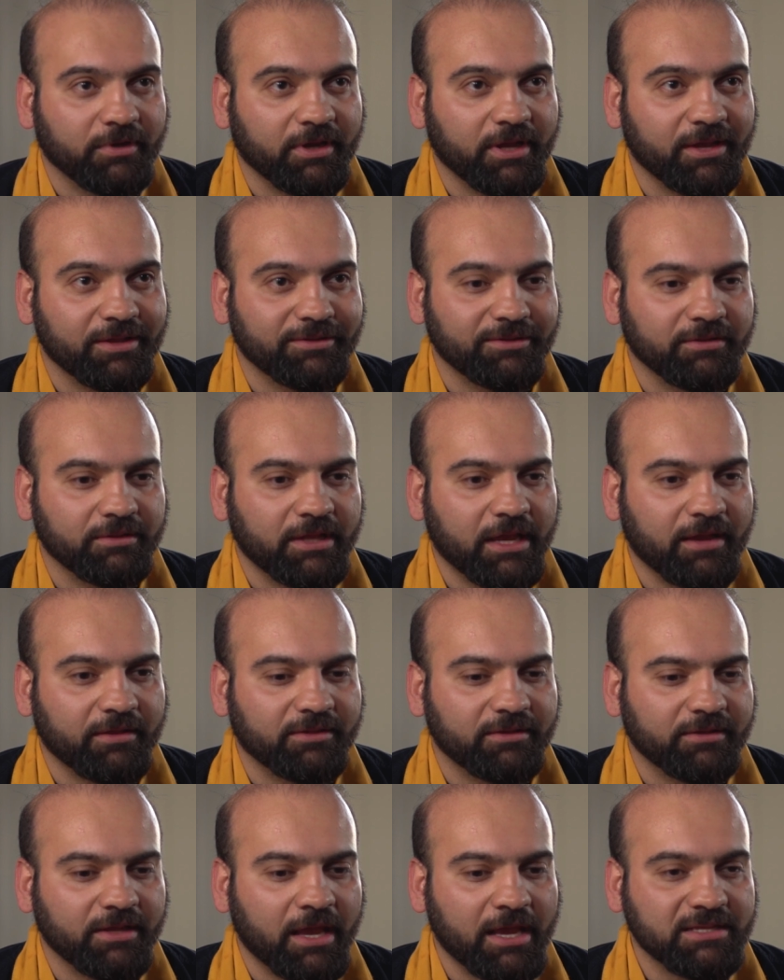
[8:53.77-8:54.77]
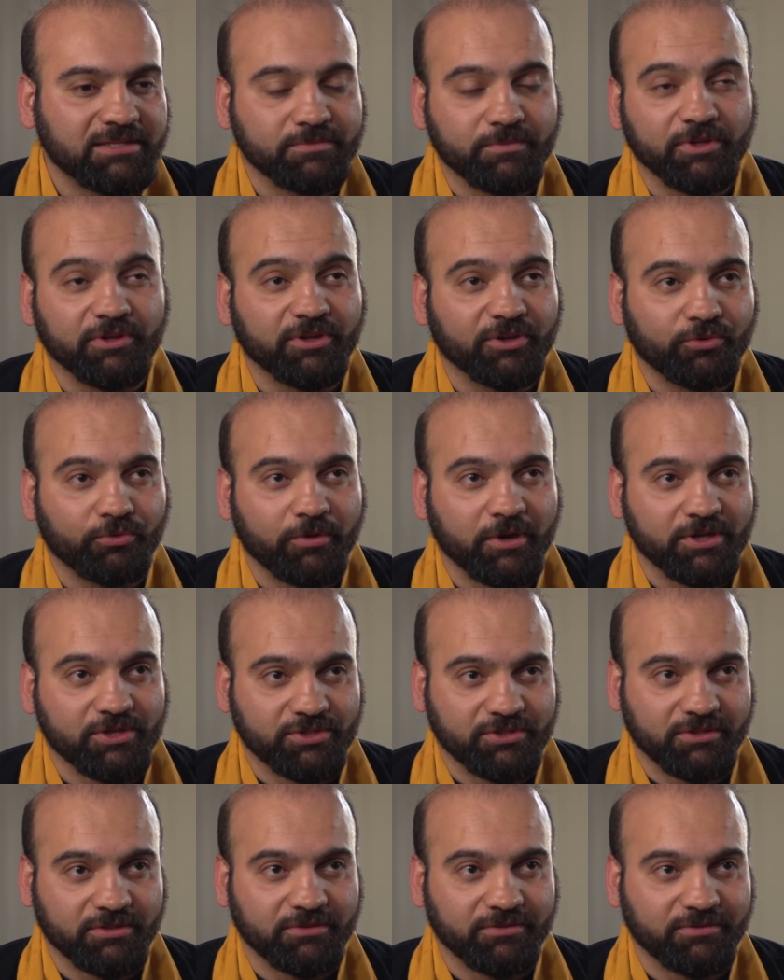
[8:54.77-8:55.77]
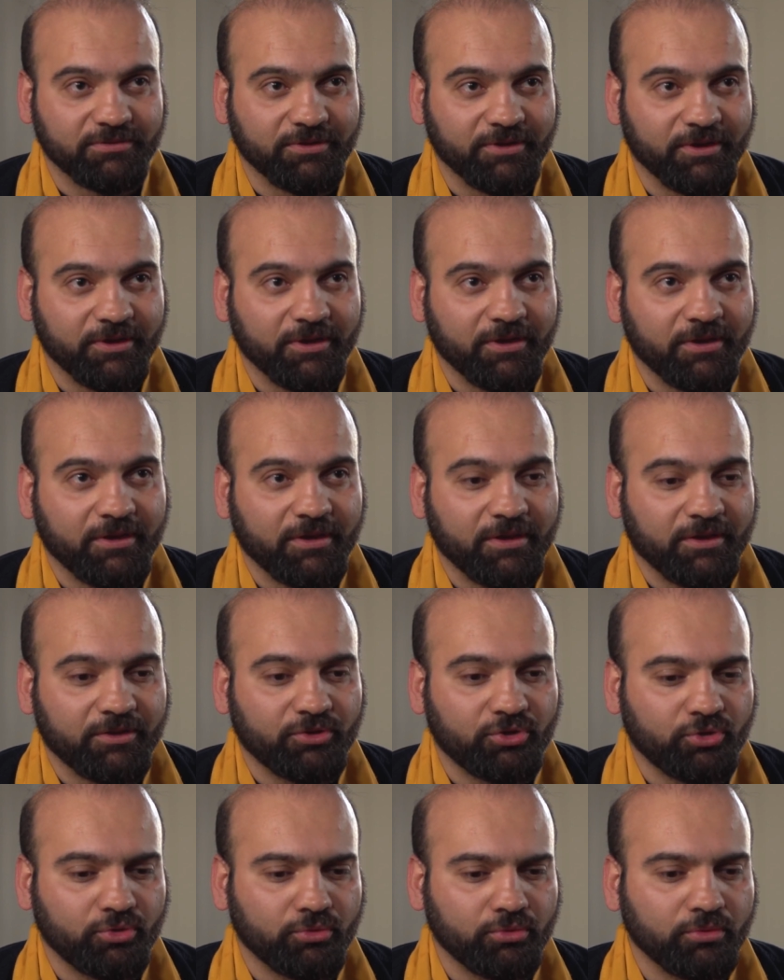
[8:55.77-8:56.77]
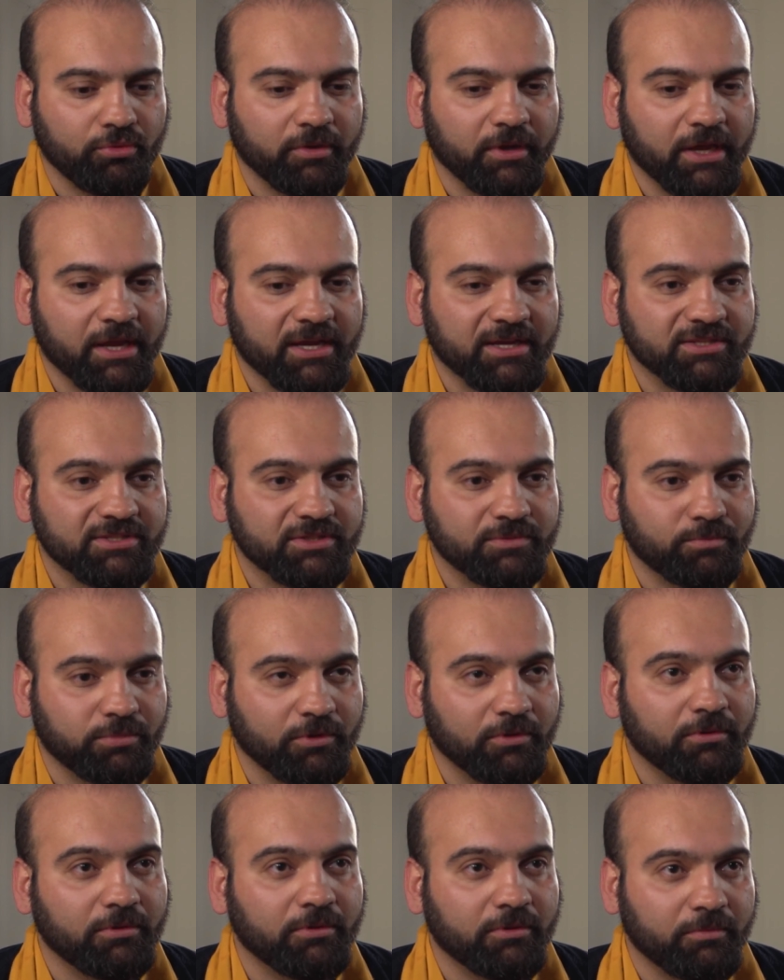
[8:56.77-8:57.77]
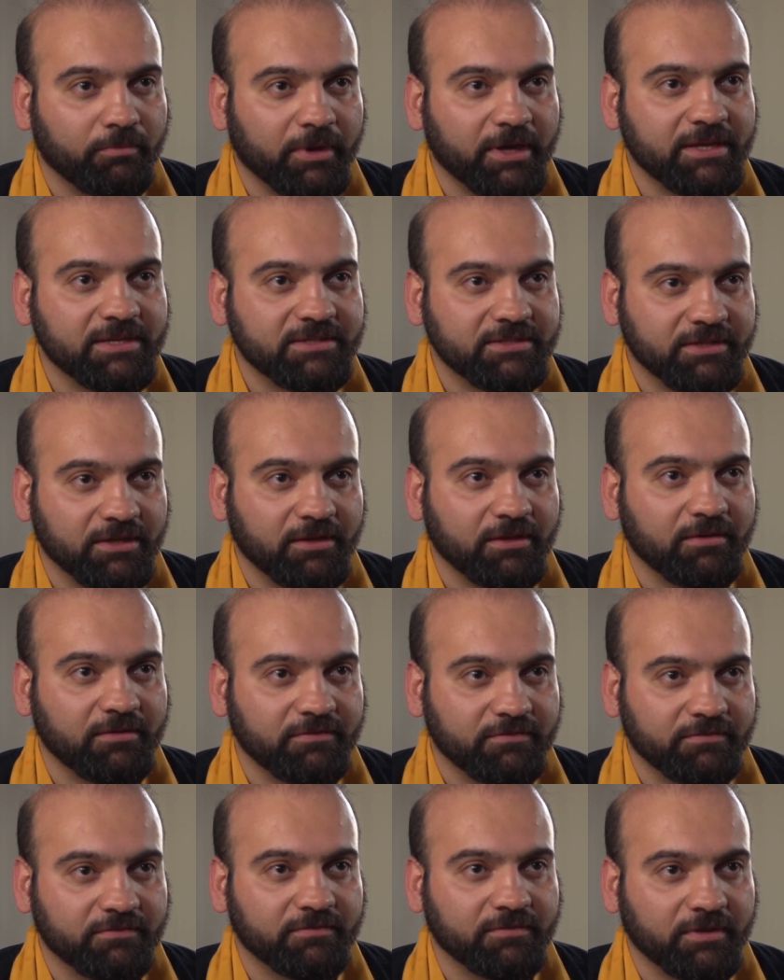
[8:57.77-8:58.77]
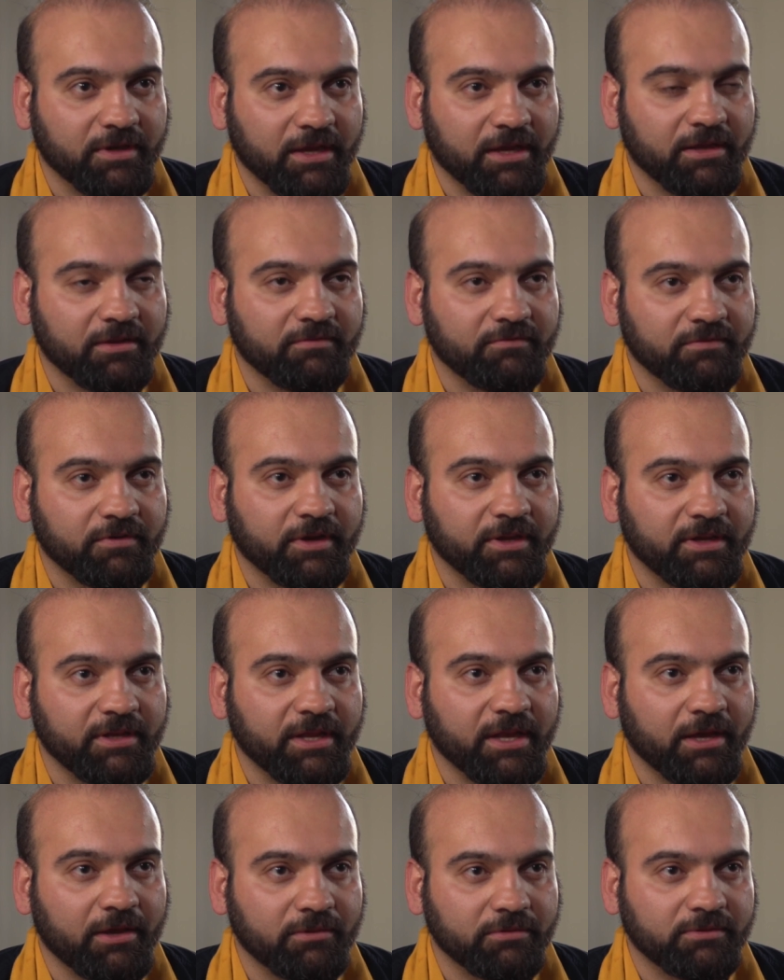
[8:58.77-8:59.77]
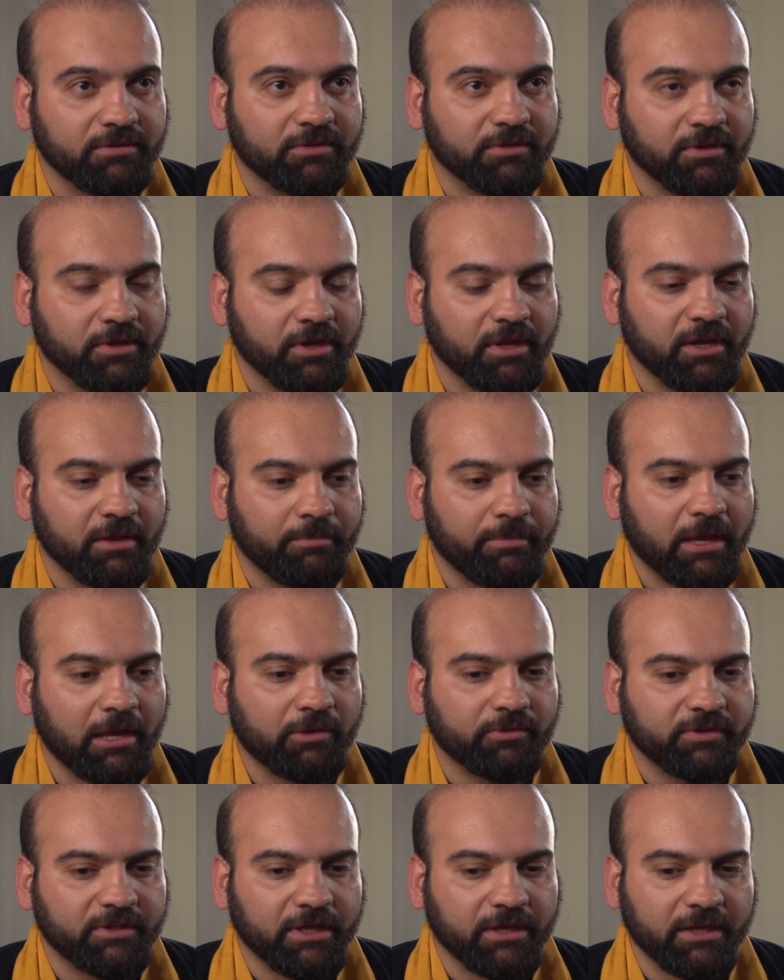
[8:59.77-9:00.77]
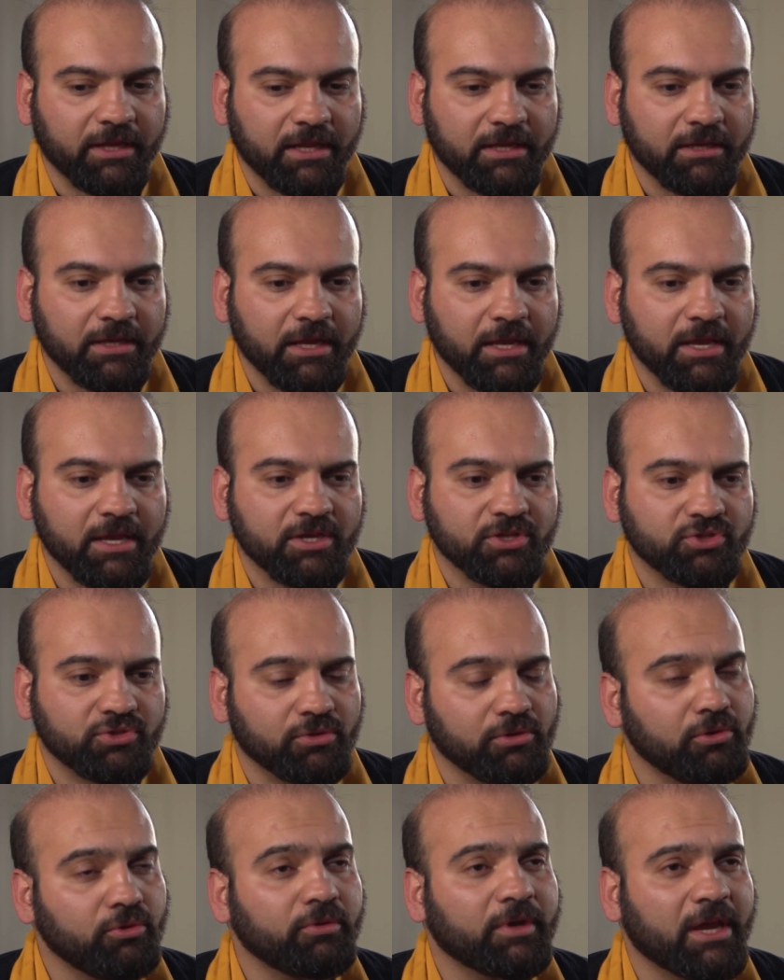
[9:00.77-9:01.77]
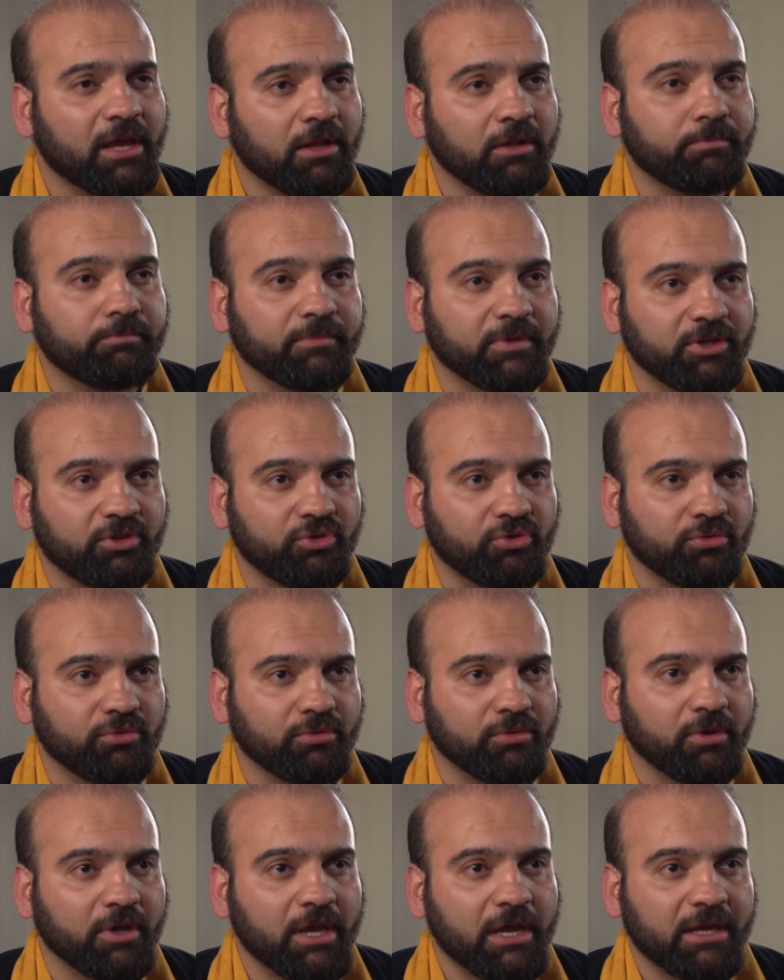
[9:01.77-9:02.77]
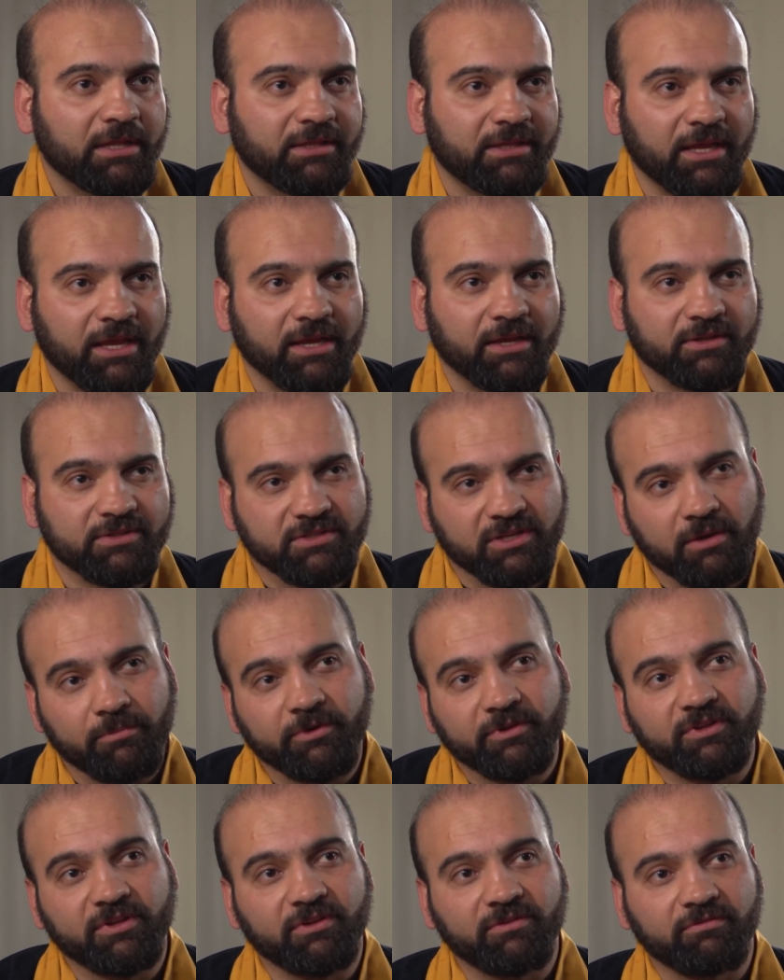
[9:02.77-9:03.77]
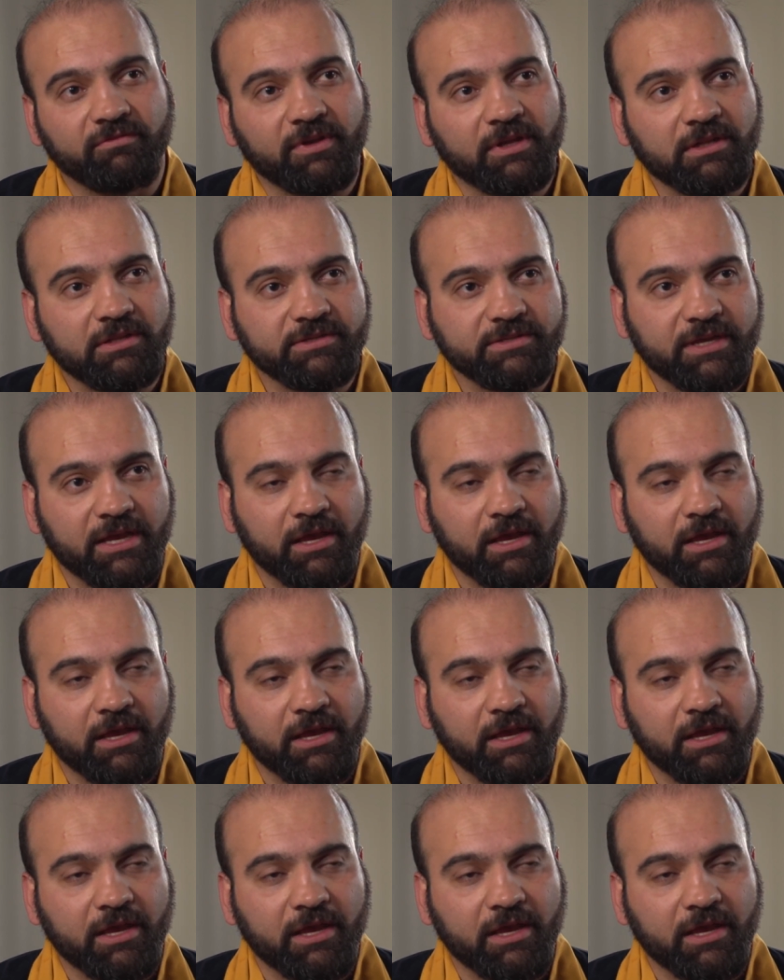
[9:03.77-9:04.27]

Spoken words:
And that has been a question to explore myself and find out about that. And so Luke helped me to take some of these veils